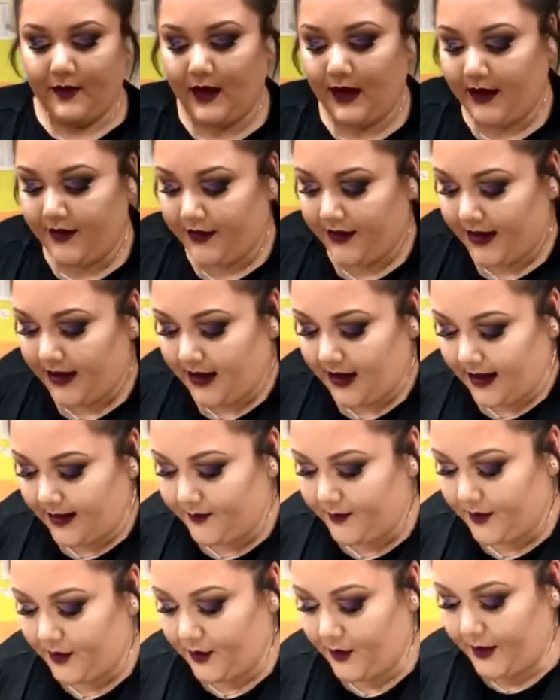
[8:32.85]
and then
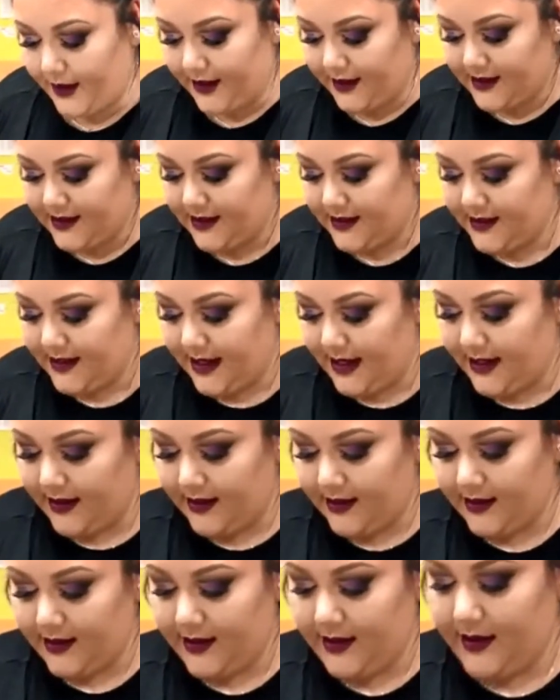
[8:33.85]
I'm going to
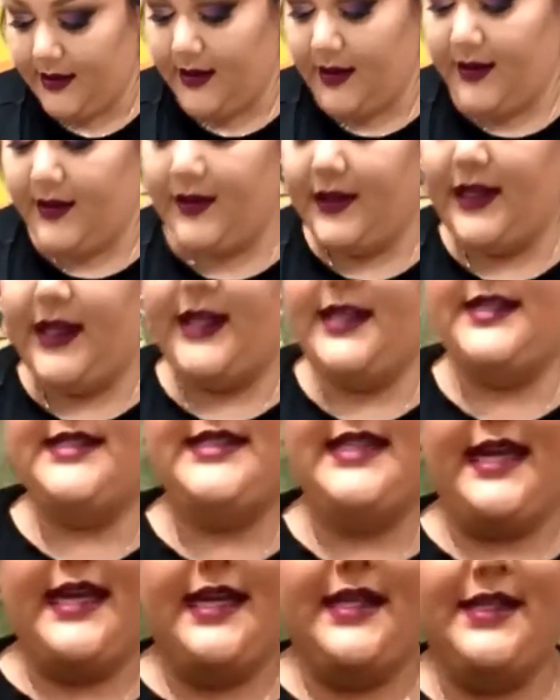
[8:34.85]
take the
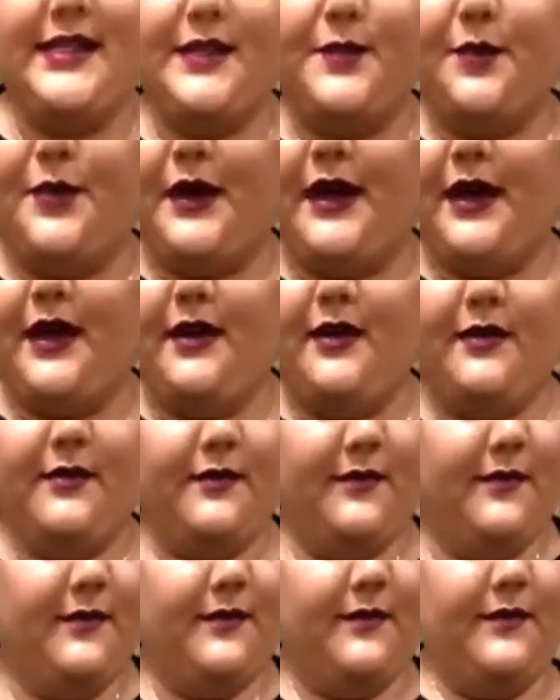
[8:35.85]
setting spray
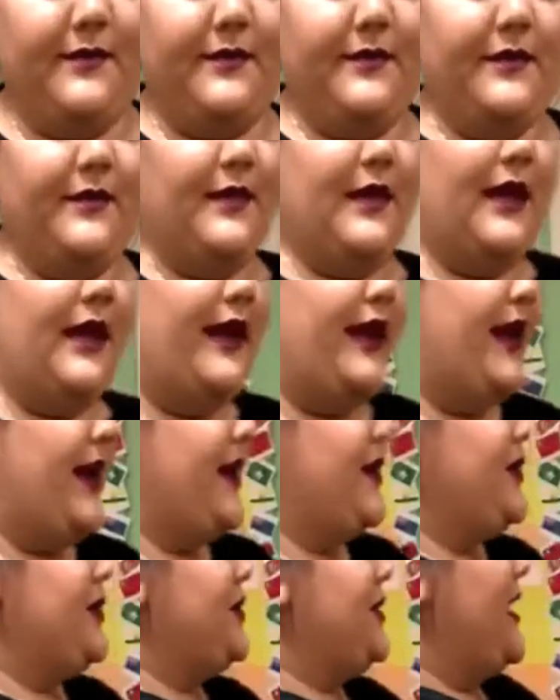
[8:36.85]

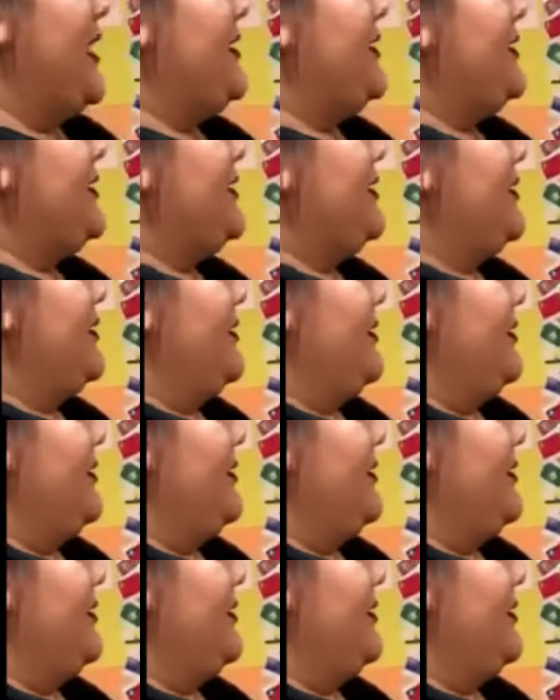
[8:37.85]
and just